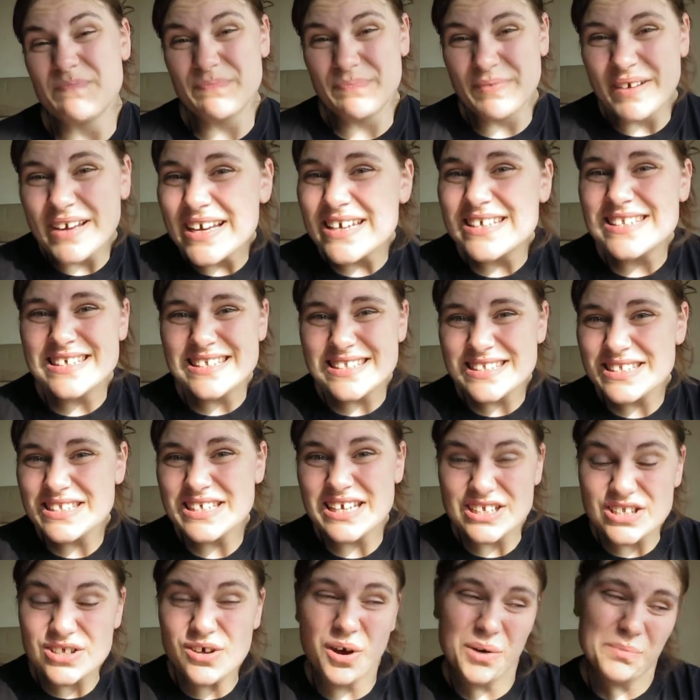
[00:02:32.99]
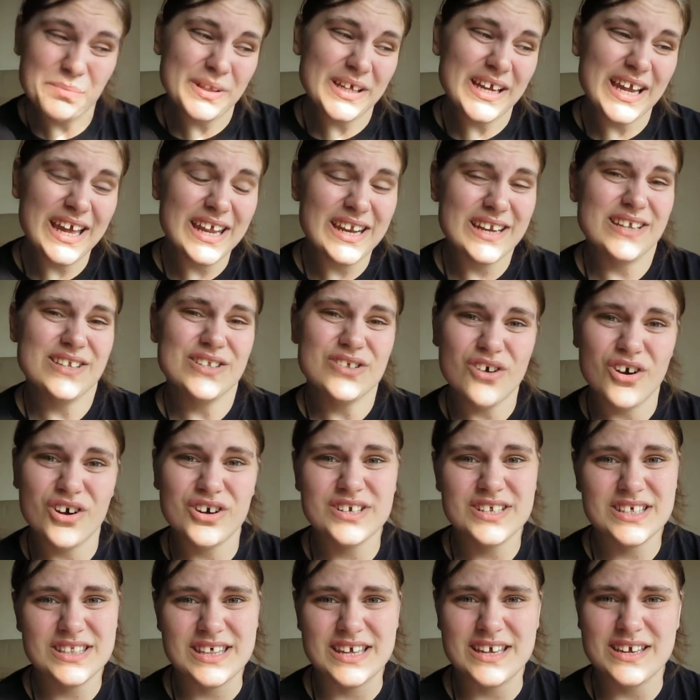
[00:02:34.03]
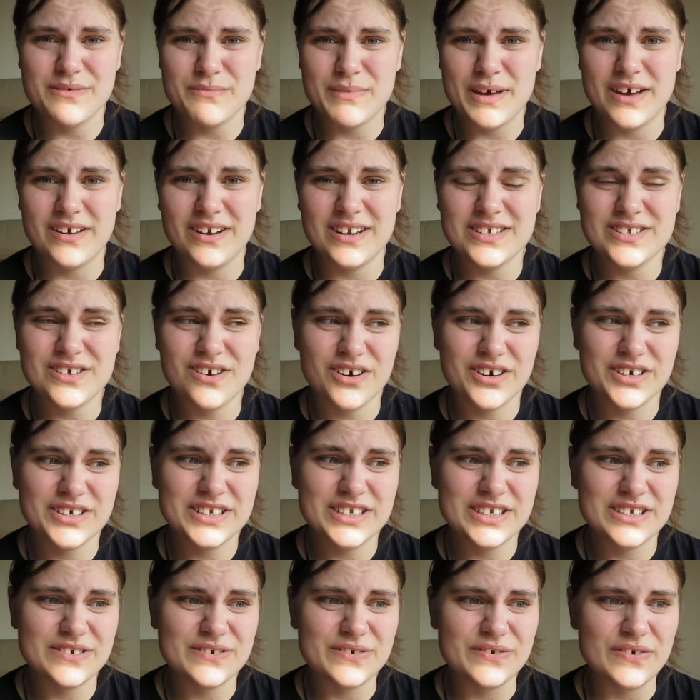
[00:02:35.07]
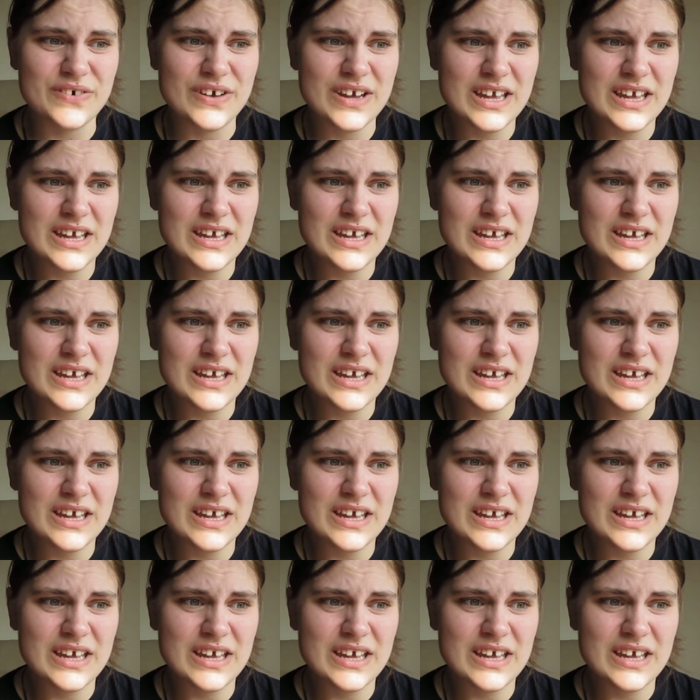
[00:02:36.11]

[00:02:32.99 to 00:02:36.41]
Because it's complicated, it's hard to think about, it's hard to